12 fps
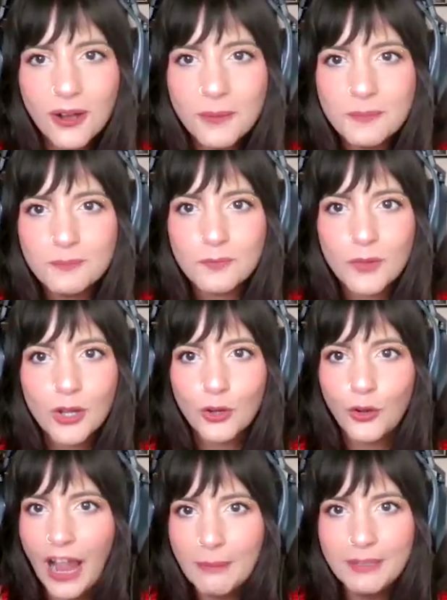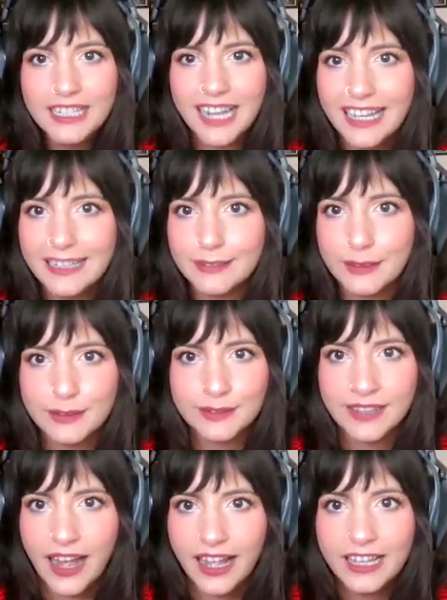well, crappy guys
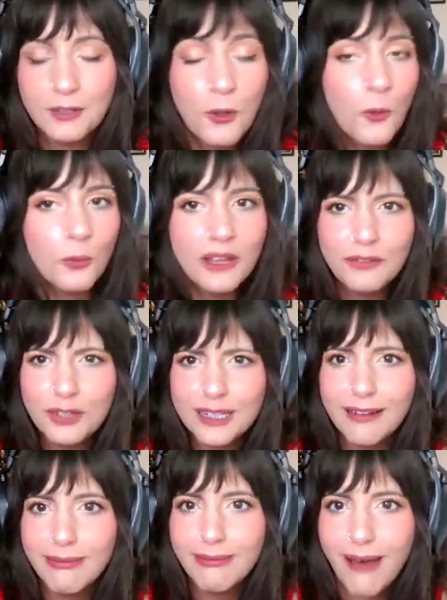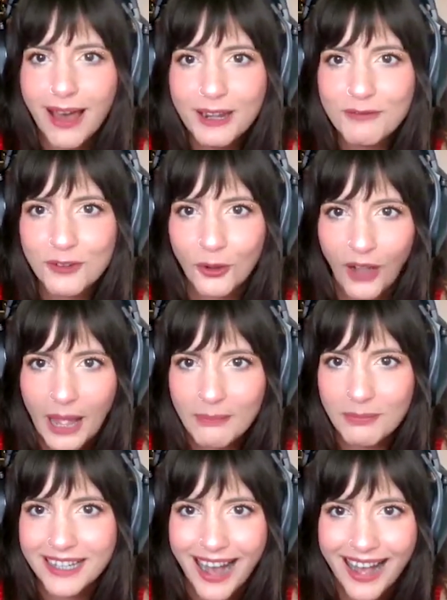aside, we've seen a lot of
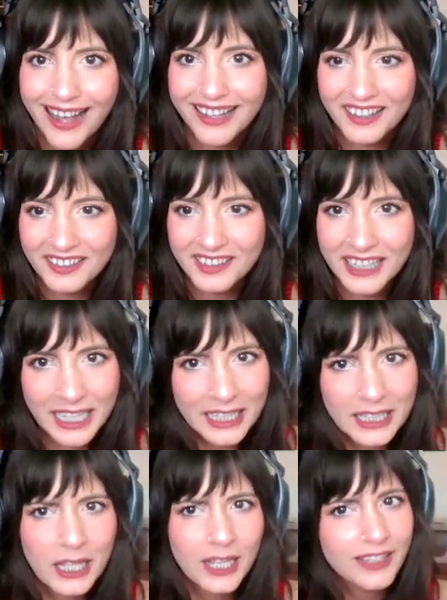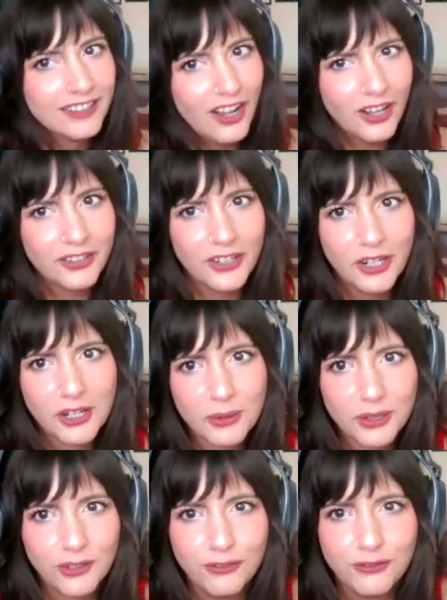crappy guys. Like, Doctor Who is